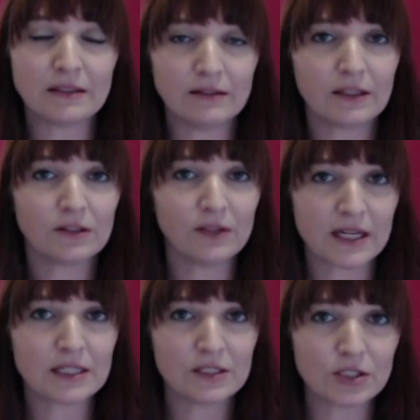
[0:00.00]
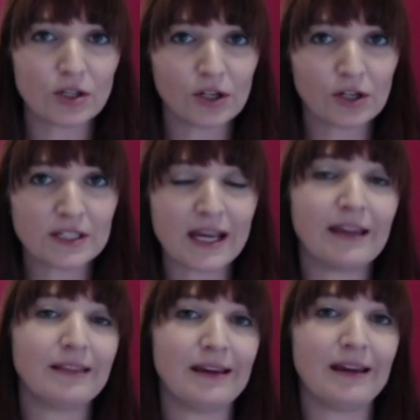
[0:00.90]
their lessons learned at
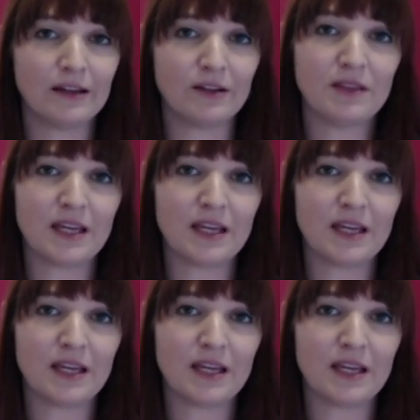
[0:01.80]
the end of